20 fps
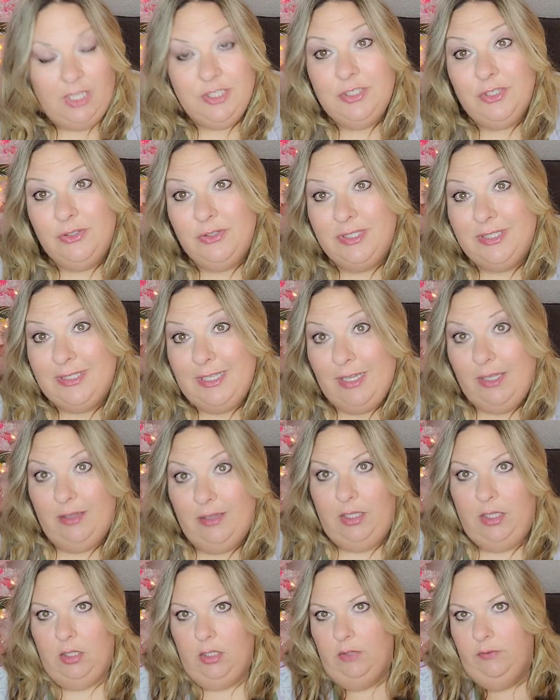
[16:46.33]
also,
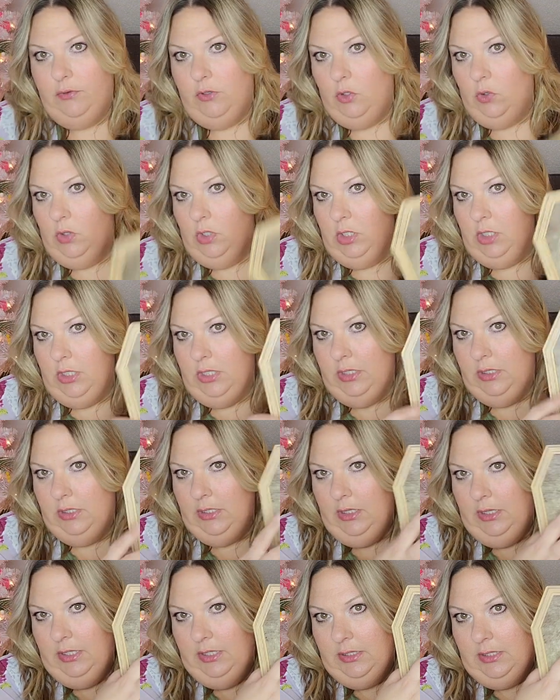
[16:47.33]
Sally, if you are
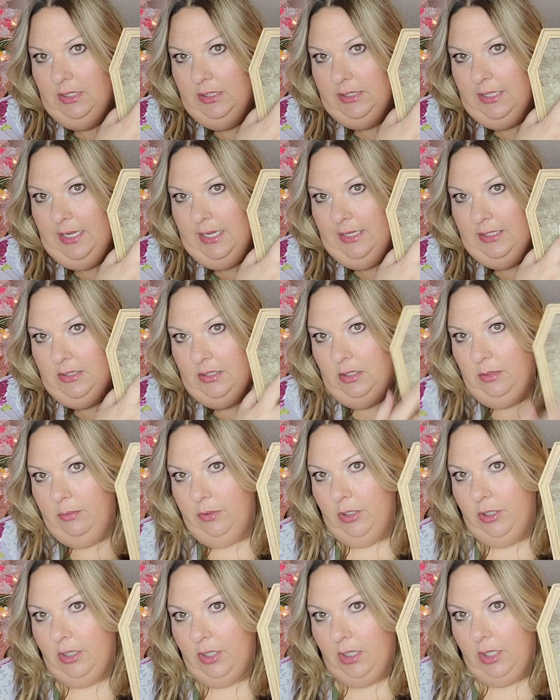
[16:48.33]
into this because it has the
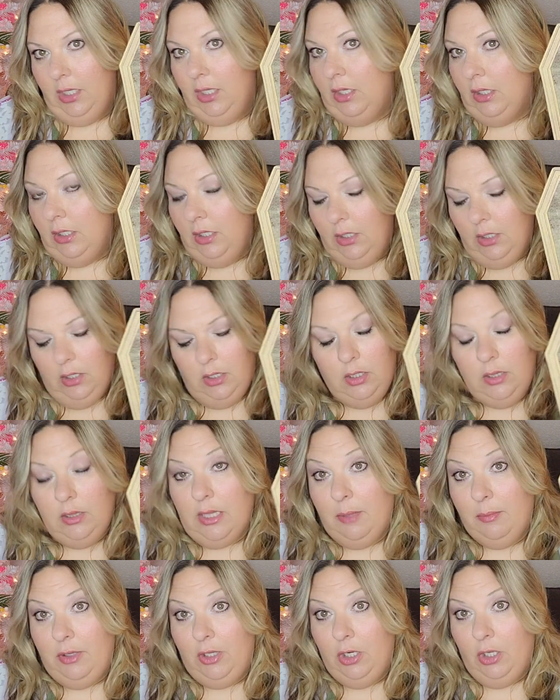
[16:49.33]
bird on it,
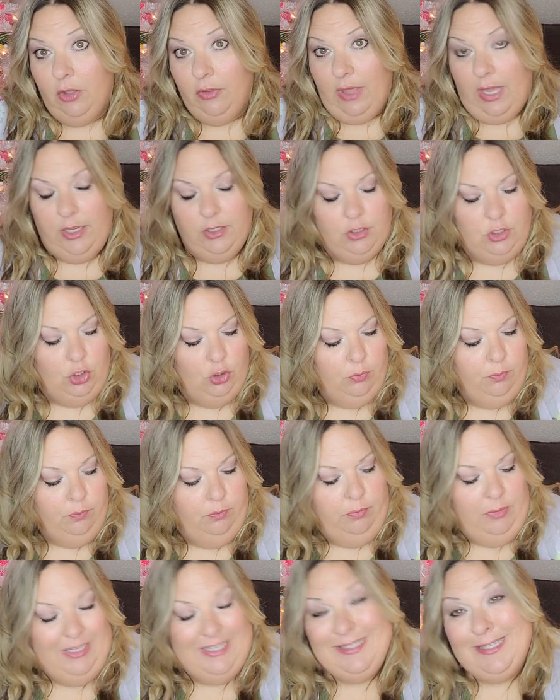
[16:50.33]
let me know that too
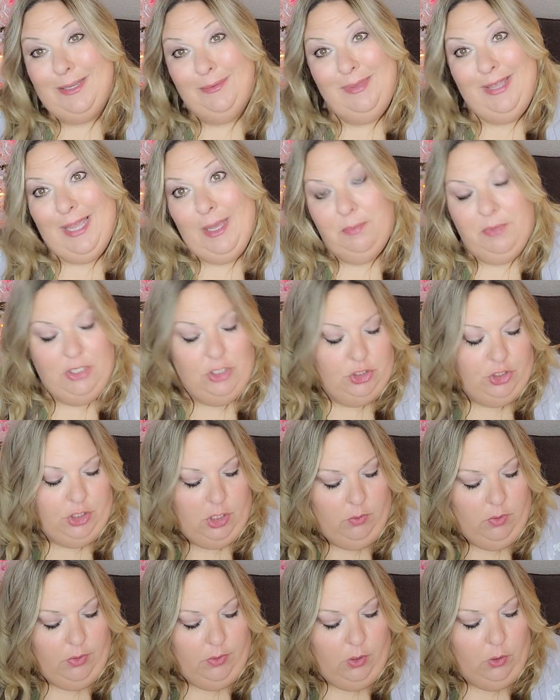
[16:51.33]
because I'd be happy to
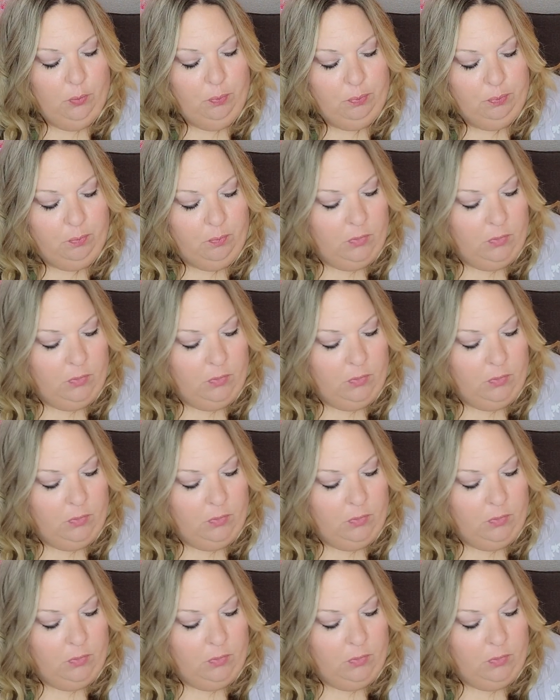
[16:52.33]
share with you.